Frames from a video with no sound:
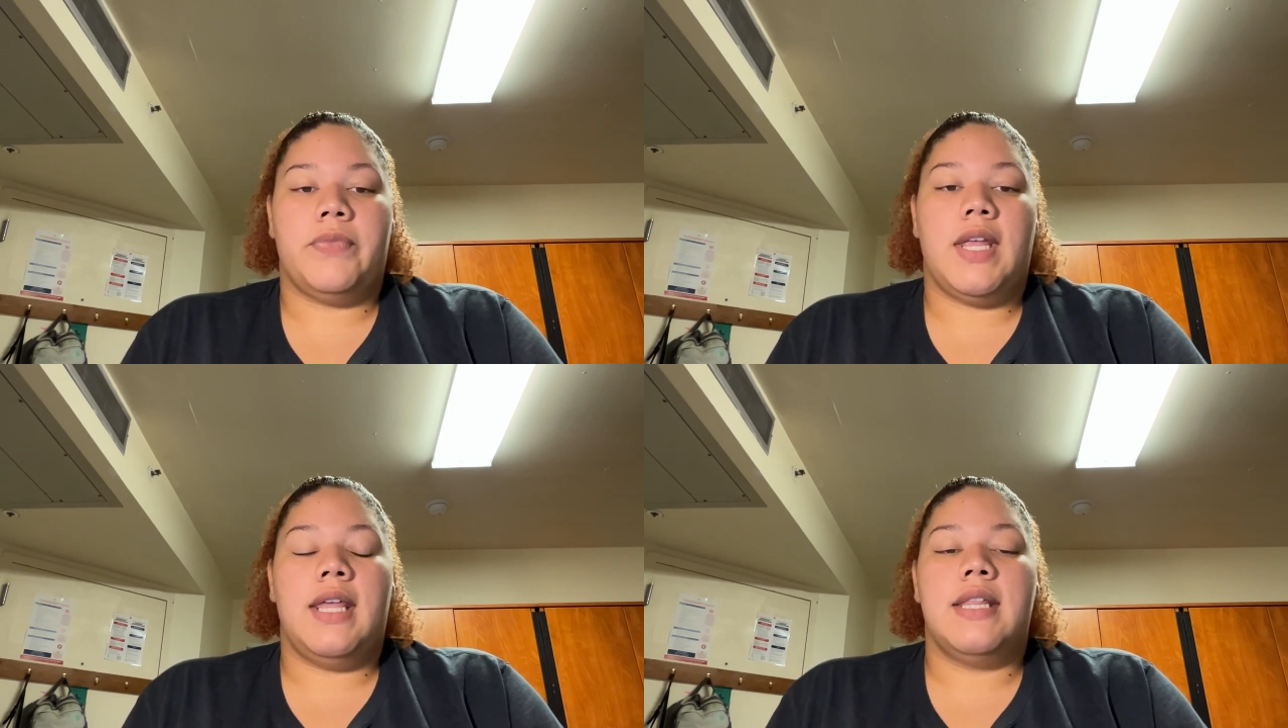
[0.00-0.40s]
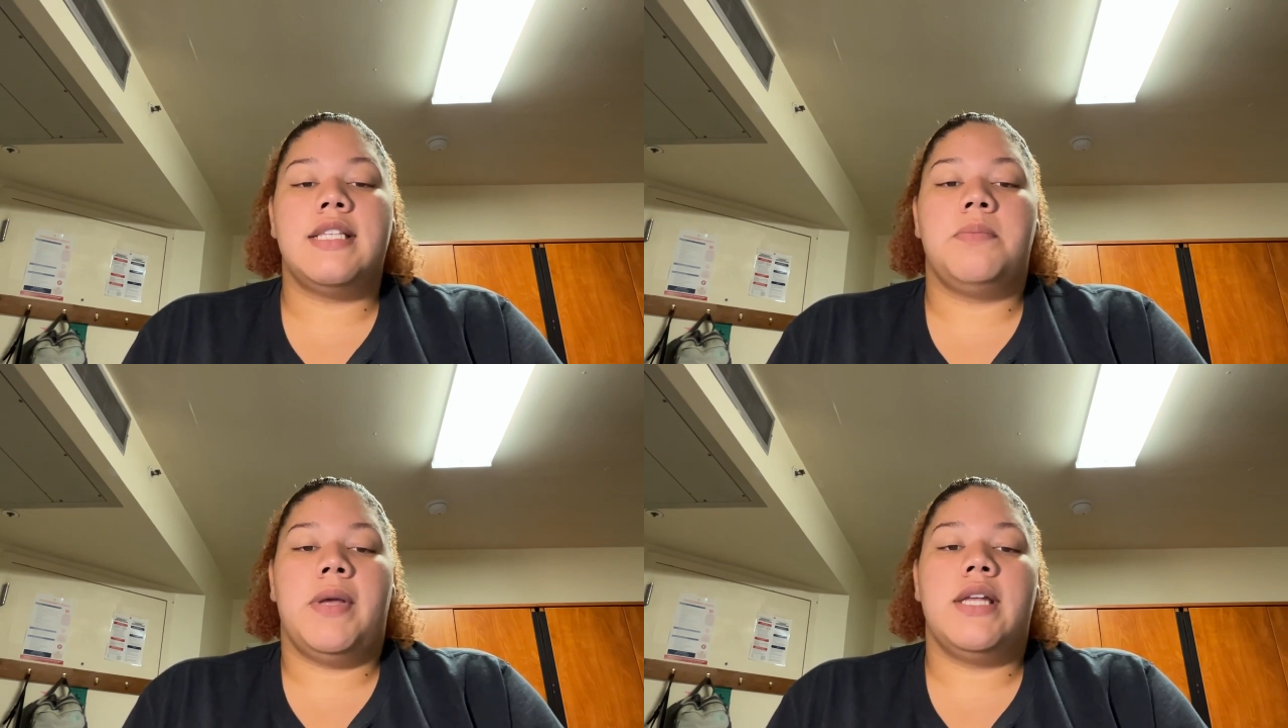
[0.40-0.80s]
In this
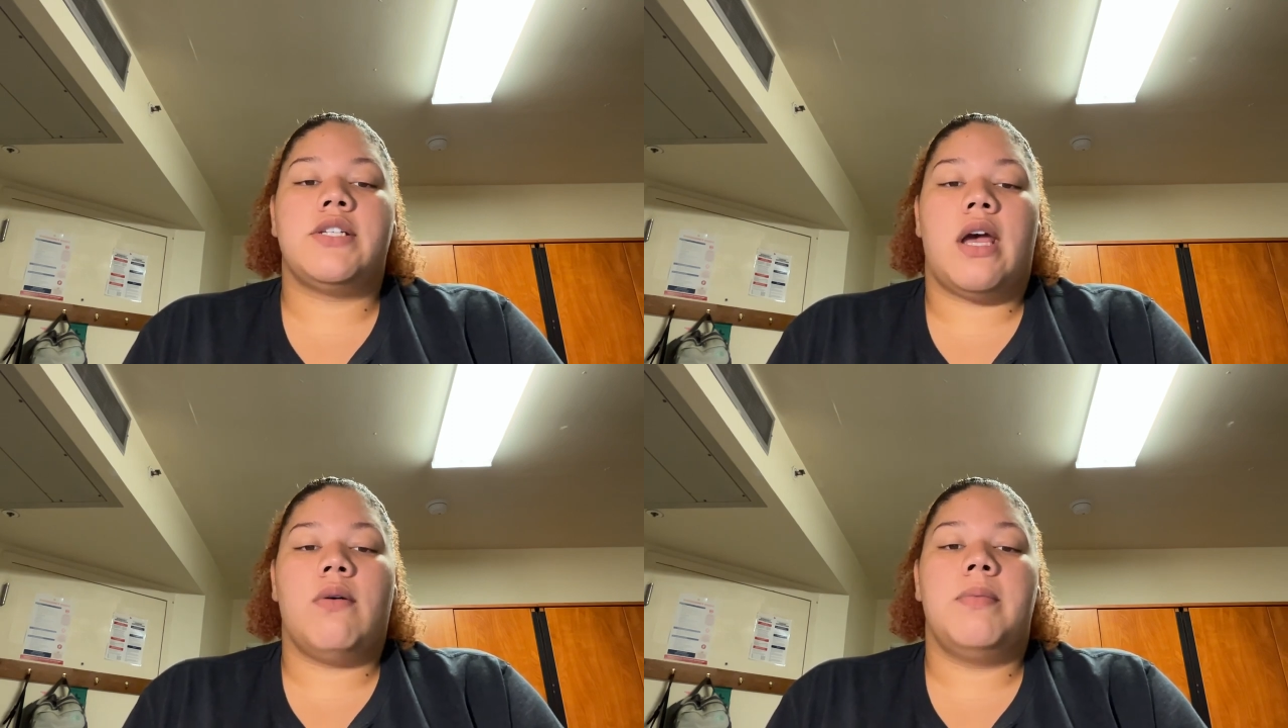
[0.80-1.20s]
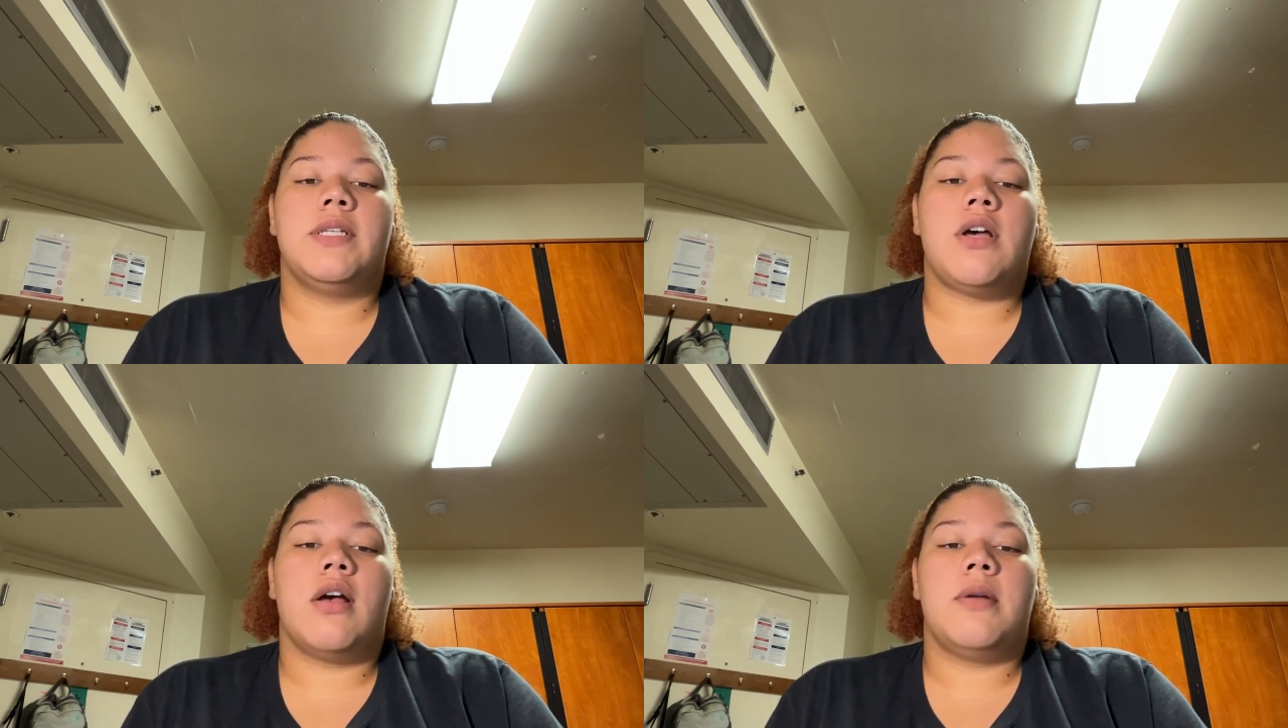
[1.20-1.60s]
speech, I will be
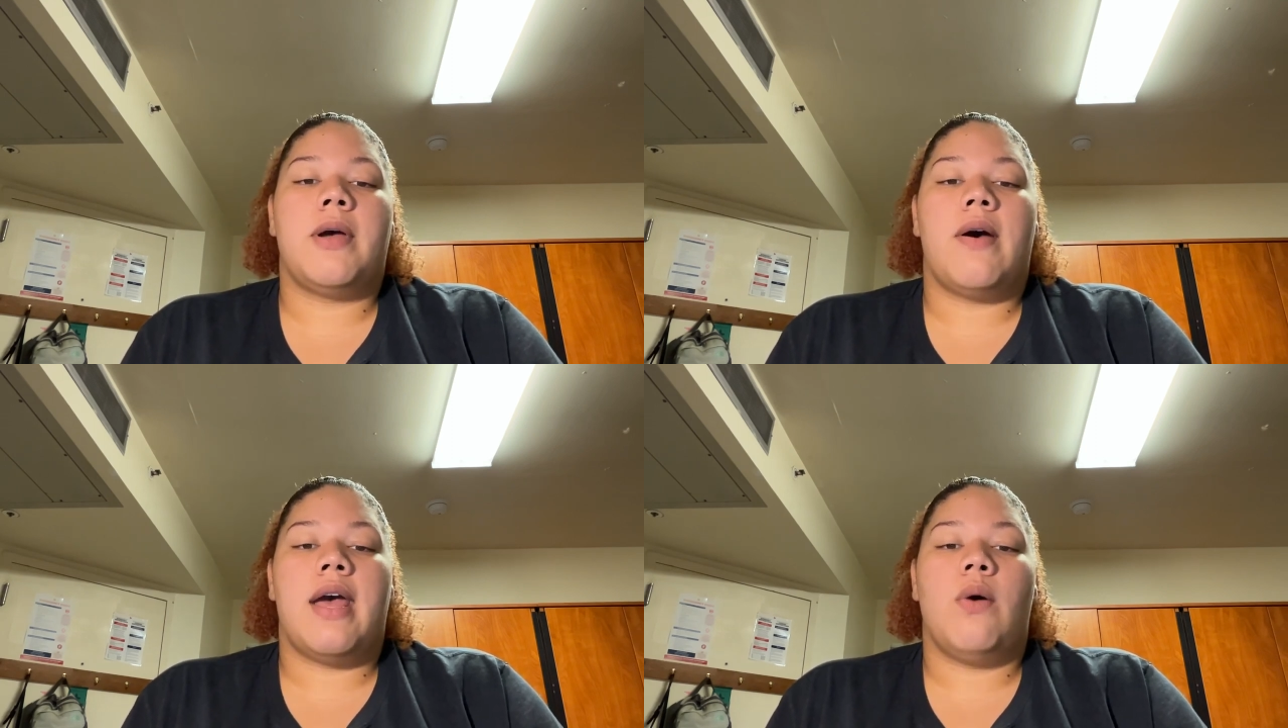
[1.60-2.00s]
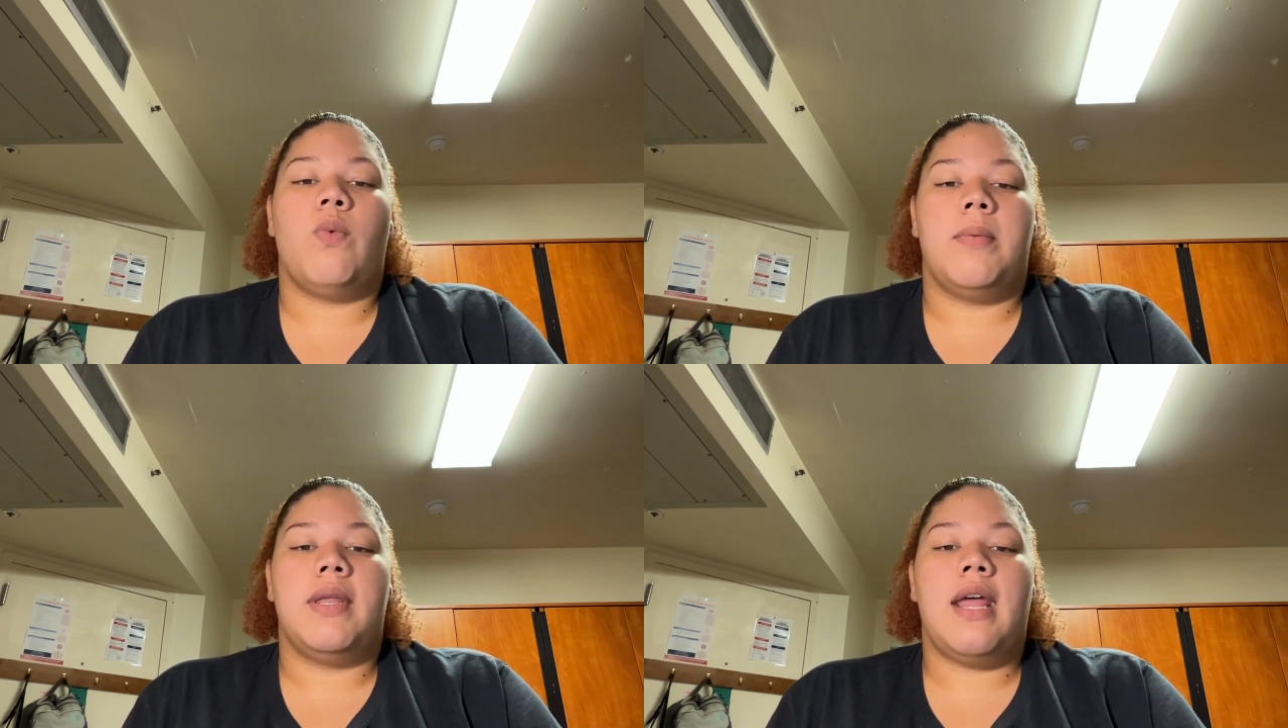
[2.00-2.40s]
talking about how
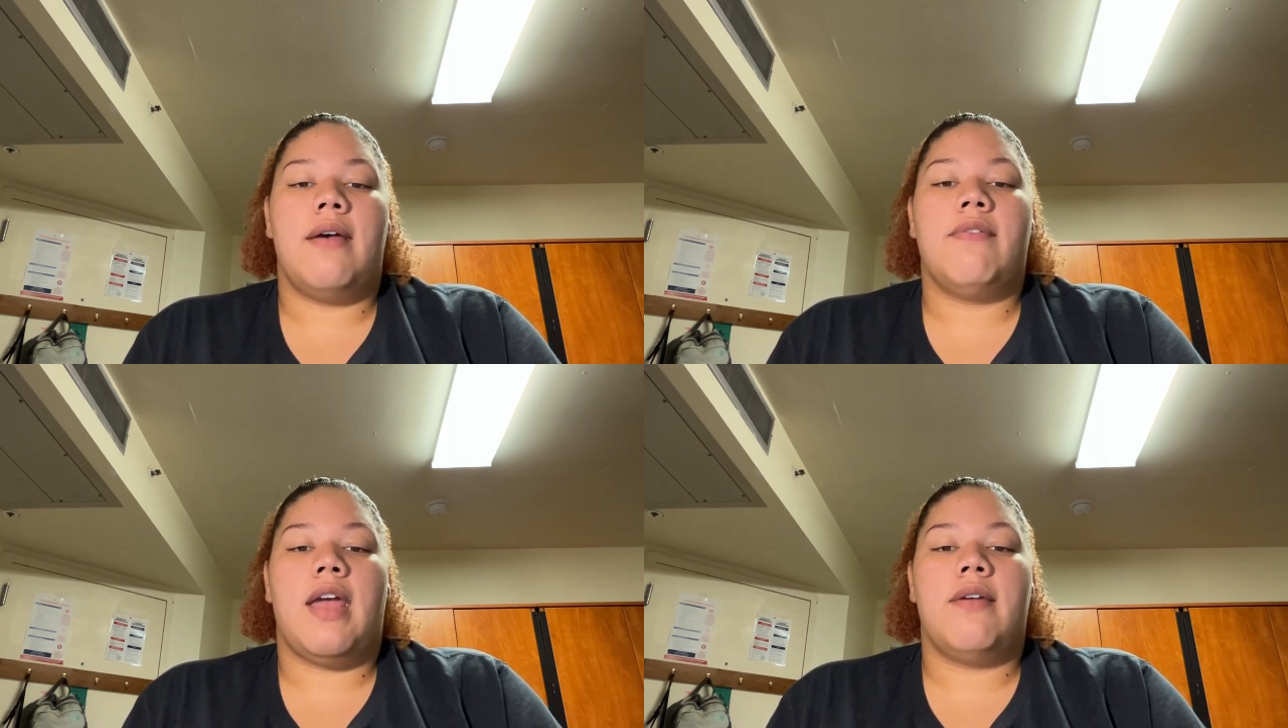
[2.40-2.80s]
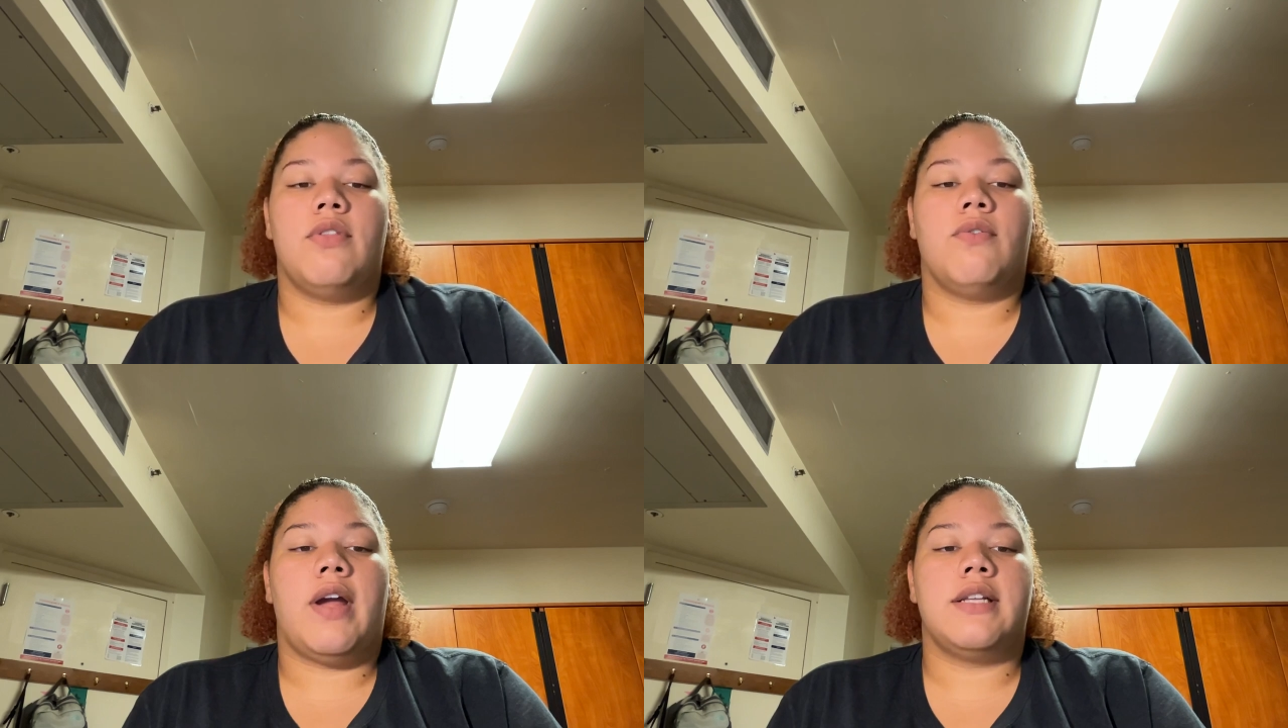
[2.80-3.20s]
women have gained
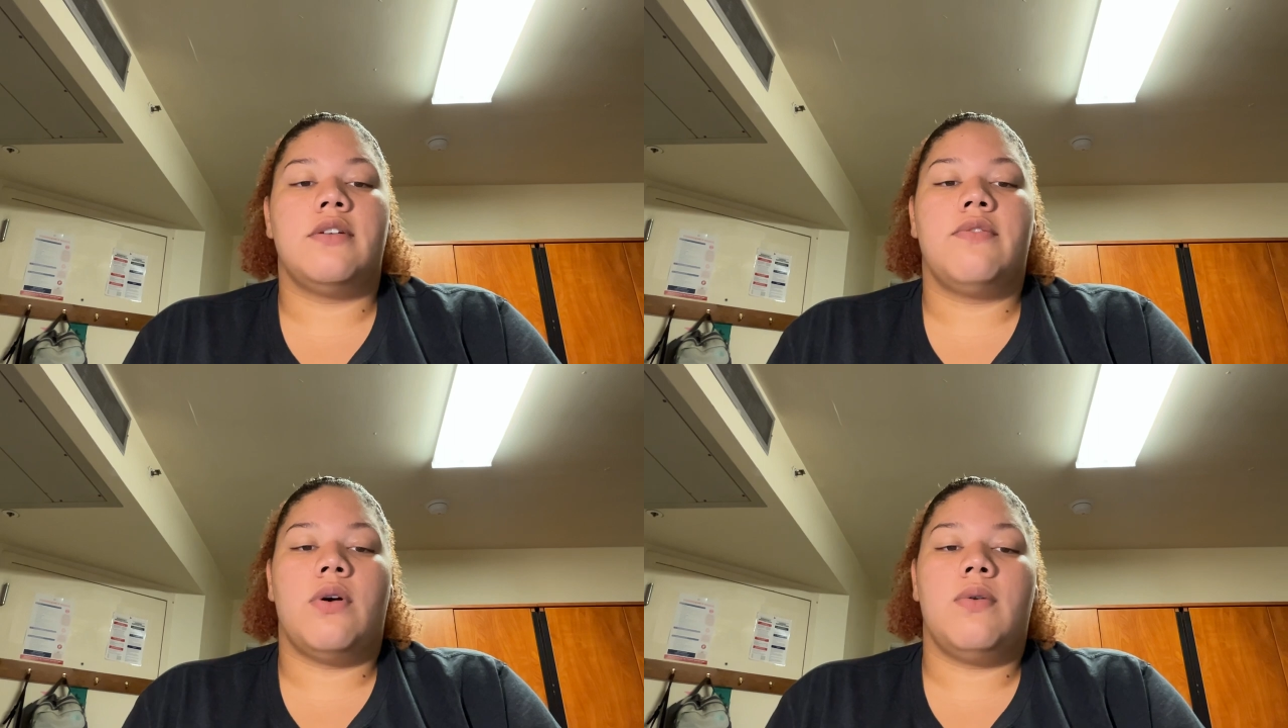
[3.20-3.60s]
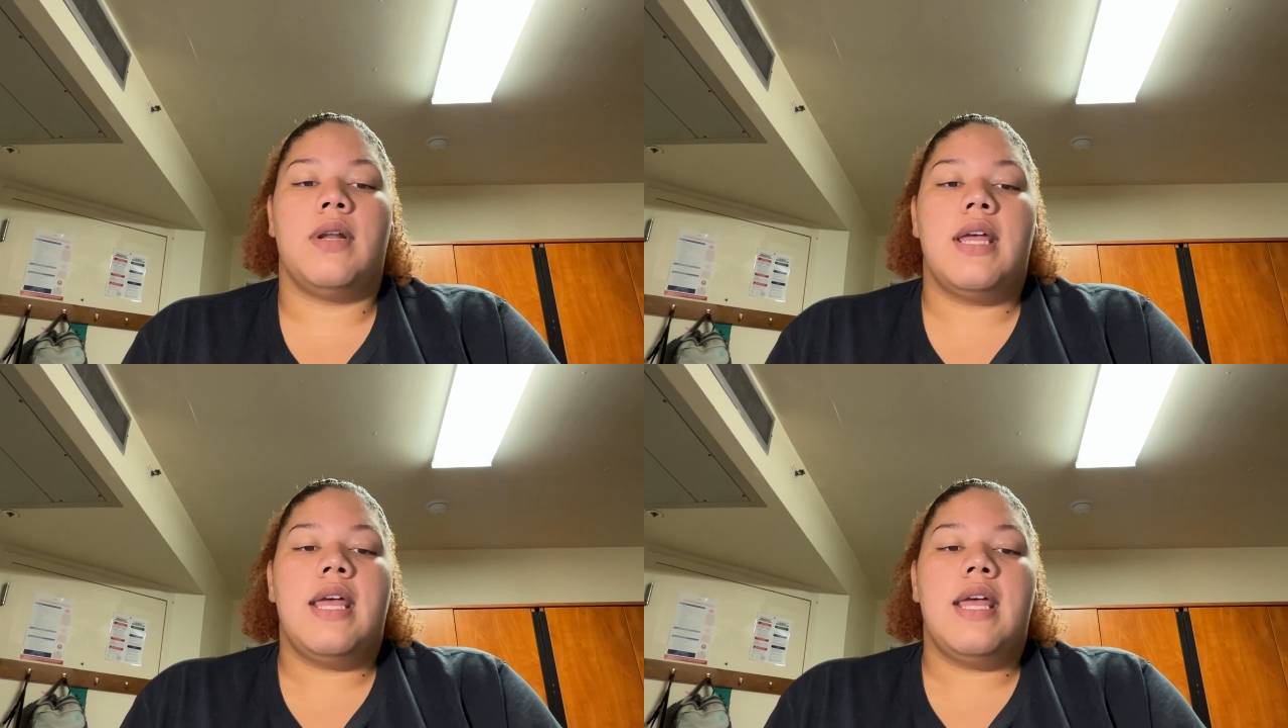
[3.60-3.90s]
the right to vote